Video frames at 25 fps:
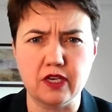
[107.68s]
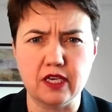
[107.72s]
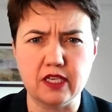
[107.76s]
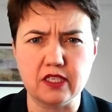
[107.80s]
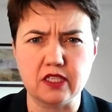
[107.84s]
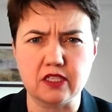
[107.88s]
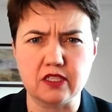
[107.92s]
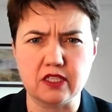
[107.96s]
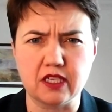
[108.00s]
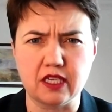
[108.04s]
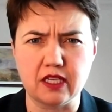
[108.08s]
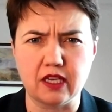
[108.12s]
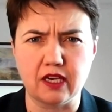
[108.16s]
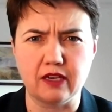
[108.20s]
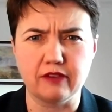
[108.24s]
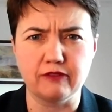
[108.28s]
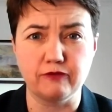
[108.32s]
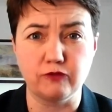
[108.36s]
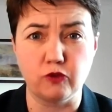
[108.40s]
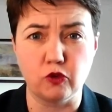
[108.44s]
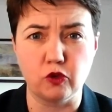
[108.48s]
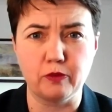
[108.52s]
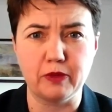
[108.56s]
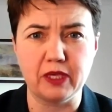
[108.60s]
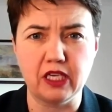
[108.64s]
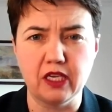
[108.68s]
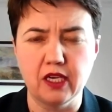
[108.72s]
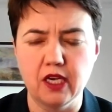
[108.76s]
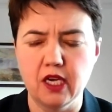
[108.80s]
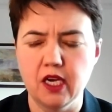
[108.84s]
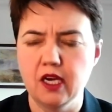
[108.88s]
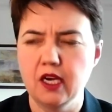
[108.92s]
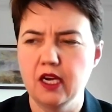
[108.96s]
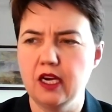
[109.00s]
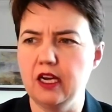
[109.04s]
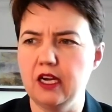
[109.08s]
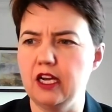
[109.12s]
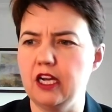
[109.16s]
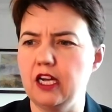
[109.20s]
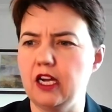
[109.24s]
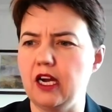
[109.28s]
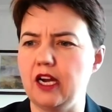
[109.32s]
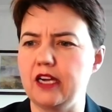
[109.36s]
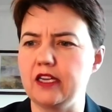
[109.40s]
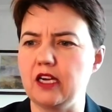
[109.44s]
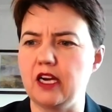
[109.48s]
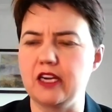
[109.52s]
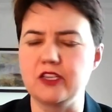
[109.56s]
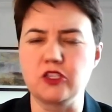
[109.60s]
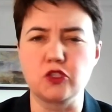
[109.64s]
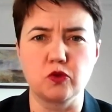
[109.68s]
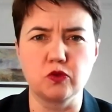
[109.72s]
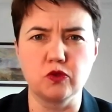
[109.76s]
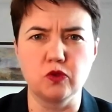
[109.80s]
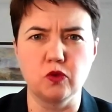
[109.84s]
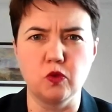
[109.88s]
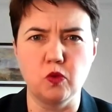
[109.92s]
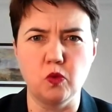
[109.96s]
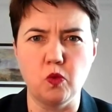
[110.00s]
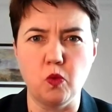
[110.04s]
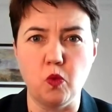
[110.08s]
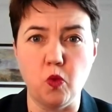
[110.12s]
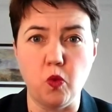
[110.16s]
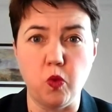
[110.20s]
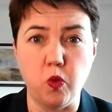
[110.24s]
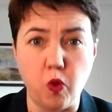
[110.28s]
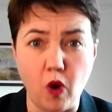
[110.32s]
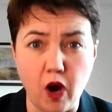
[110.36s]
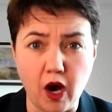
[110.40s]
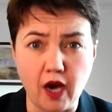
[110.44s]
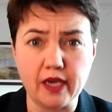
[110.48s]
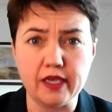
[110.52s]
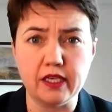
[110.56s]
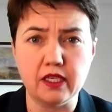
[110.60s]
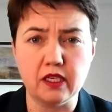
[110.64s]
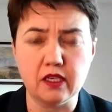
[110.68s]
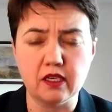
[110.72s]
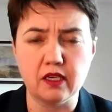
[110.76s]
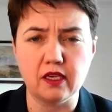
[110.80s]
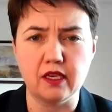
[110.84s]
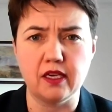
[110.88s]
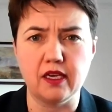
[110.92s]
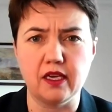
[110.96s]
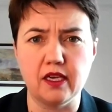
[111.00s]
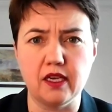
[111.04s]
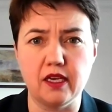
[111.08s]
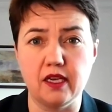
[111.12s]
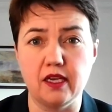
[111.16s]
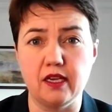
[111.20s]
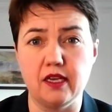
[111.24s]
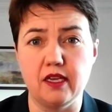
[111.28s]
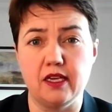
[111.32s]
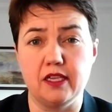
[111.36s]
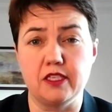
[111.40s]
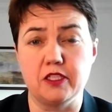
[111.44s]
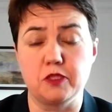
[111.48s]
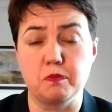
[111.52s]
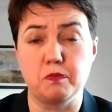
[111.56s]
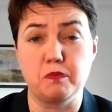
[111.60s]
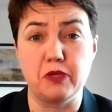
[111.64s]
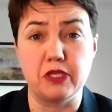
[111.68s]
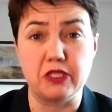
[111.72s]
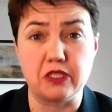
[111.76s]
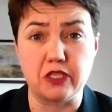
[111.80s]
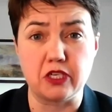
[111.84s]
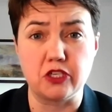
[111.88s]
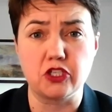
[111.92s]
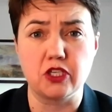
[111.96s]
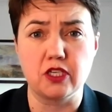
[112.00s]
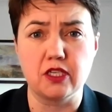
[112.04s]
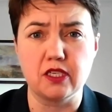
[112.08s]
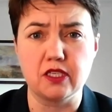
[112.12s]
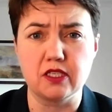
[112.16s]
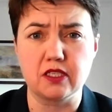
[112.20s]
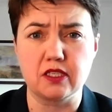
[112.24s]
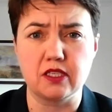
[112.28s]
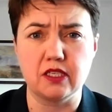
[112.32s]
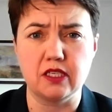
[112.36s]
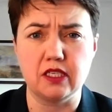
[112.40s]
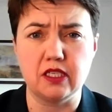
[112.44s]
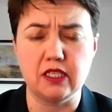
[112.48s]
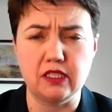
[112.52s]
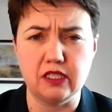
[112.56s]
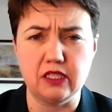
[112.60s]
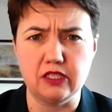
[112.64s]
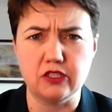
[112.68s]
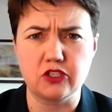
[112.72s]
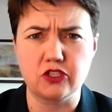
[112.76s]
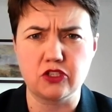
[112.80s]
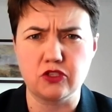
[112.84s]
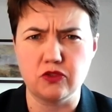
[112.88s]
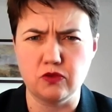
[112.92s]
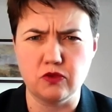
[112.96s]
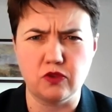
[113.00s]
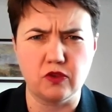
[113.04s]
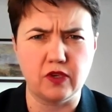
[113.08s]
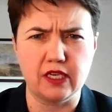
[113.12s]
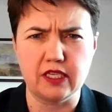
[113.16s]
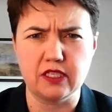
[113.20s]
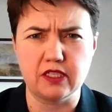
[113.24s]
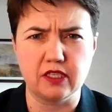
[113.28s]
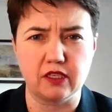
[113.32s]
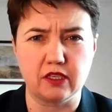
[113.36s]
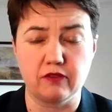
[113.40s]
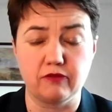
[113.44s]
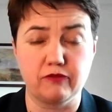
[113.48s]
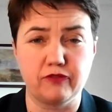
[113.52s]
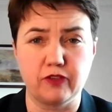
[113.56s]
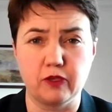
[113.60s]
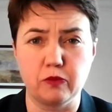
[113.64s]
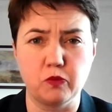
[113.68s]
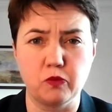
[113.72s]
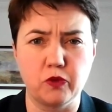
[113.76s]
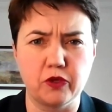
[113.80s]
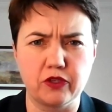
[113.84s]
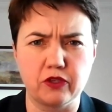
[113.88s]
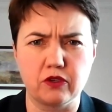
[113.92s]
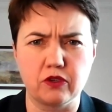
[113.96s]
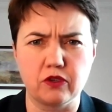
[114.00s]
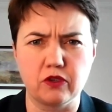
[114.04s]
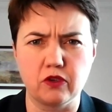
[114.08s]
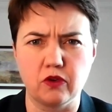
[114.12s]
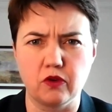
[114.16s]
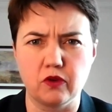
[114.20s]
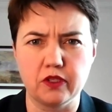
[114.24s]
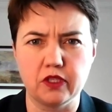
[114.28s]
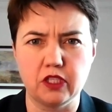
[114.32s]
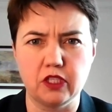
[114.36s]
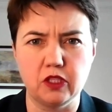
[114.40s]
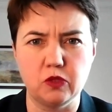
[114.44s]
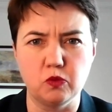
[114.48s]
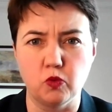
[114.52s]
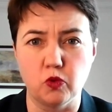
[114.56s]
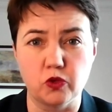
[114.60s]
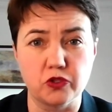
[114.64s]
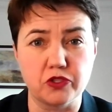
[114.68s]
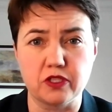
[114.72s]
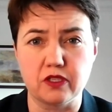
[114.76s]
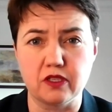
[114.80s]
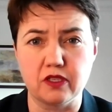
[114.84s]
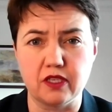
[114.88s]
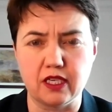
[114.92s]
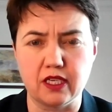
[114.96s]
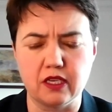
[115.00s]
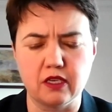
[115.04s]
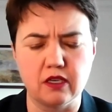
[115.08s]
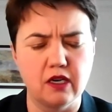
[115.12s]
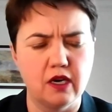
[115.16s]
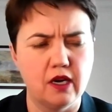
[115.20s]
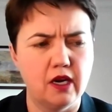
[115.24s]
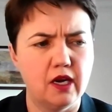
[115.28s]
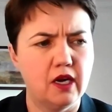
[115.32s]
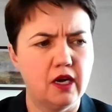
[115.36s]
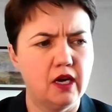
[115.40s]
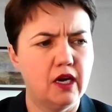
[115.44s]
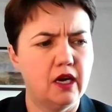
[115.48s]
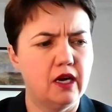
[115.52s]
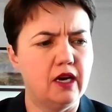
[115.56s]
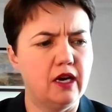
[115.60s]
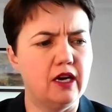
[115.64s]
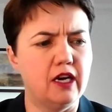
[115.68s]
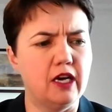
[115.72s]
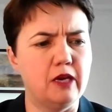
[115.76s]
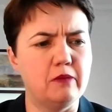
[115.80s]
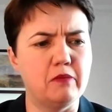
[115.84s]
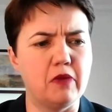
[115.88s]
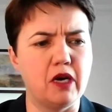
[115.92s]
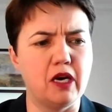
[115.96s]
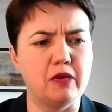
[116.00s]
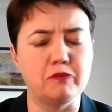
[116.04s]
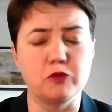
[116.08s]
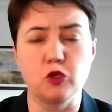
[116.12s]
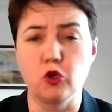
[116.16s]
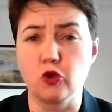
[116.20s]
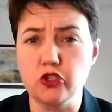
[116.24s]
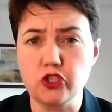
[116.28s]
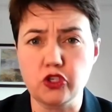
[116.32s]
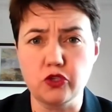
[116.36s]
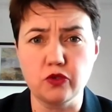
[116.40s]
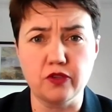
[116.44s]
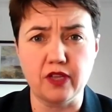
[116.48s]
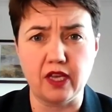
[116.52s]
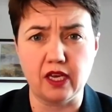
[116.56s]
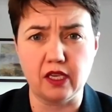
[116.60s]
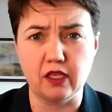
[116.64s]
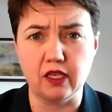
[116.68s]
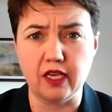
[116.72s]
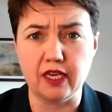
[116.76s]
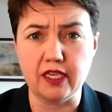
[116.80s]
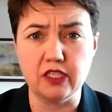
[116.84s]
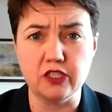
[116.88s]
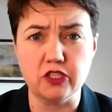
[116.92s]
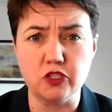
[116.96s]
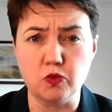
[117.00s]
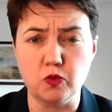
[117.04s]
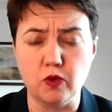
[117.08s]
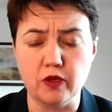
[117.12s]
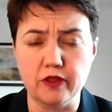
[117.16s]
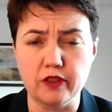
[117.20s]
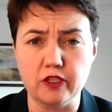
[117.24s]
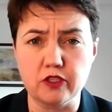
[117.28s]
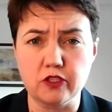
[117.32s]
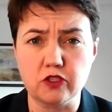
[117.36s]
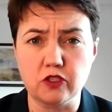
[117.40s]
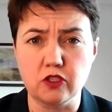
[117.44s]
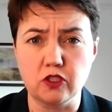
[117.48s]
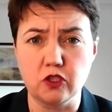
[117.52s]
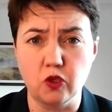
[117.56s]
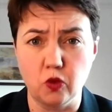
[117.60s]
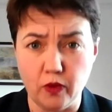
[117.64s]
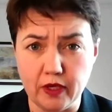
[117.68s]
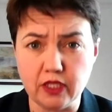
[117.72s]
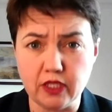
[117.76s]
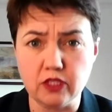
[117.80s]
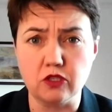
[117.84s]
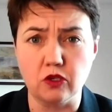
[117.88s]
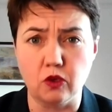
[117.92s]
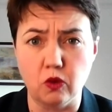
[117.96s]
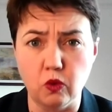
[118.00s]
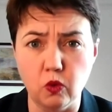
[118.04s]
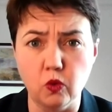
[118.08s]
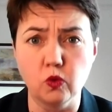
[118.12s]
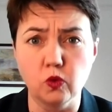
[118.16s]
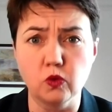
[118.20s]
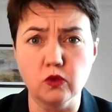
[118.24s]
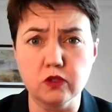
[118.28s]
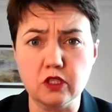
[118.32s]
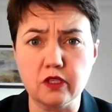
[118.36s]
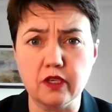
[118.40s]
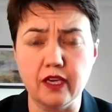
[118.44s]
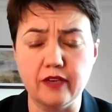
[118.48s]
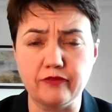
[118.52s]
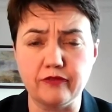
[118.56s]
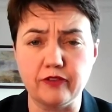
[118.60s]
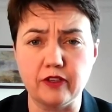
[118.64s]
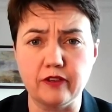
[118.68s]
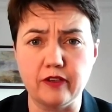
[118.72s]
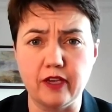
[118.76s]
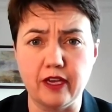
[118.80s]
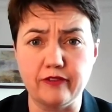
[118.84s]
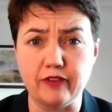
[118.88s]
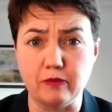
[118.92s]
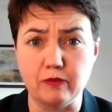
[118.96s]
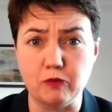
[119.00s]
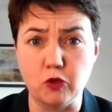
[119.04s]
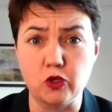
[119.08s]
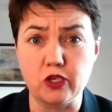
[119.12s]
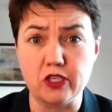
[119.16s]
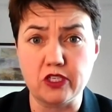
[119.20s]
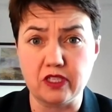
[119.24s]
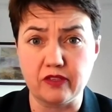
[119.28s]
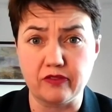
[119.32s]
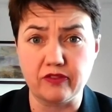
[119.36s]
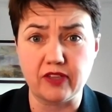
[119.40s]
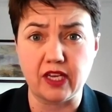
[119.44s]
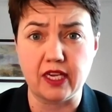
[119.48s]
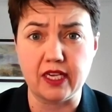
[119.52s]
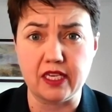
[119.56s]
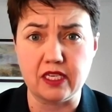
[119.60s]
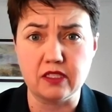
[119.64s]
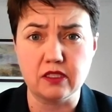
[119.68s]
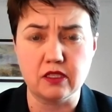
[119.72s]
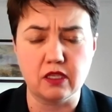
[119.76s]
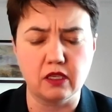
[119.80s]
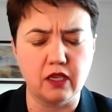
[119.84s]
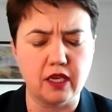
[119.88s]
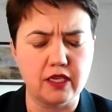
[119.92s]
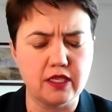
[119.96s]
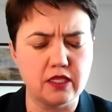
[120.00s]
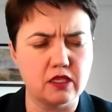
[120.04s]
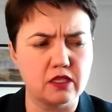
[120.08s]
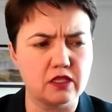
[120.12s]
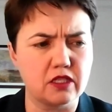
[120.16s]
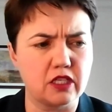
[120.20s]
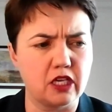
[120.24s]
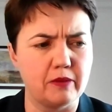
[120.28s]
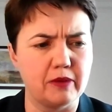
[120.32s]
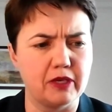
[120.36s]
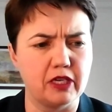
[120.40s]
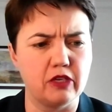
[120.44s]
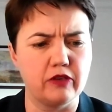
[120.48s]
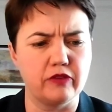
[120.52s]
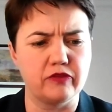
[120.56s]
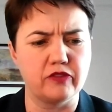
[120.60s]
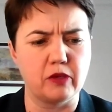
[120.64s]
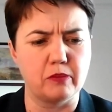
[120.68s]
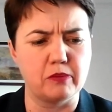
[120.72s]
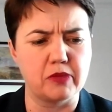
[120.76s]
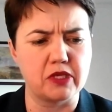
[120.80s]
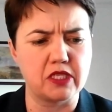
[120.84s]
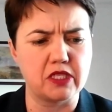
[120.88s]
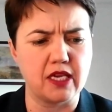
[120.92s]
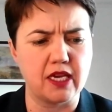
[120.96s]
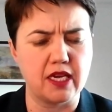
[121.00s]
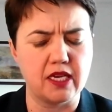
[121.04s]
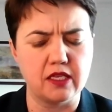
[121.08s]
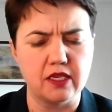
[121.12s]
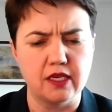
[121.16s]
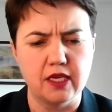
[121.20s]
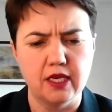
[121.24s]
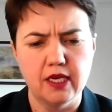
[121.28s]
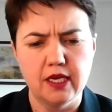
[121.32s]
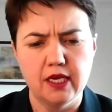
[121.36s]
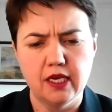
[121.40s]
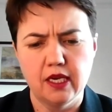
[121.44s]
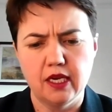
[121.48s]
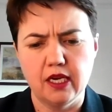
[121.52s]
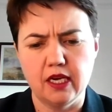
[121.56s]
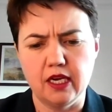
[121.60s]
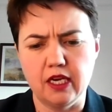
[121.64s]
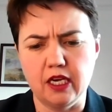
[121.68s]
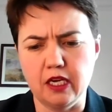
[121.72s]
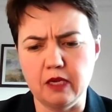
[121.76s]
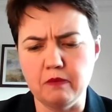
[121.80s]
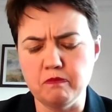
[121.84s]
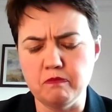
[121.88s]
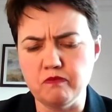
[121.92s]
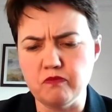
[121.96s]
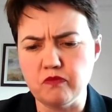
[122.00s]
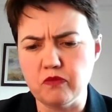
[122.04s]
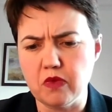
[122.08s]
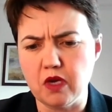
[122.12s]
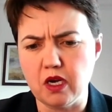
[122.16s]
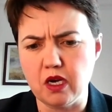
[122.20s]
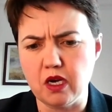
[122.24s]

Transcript: Gray to say that for me. Uh, I, I don't know why his position is that he needs Sue Gray to confirm whether or not he wasn't there. Um, I'm not sure that line is one that's going to hold. If I, if I'm honest, if that is the line that's coming out of number ten, um,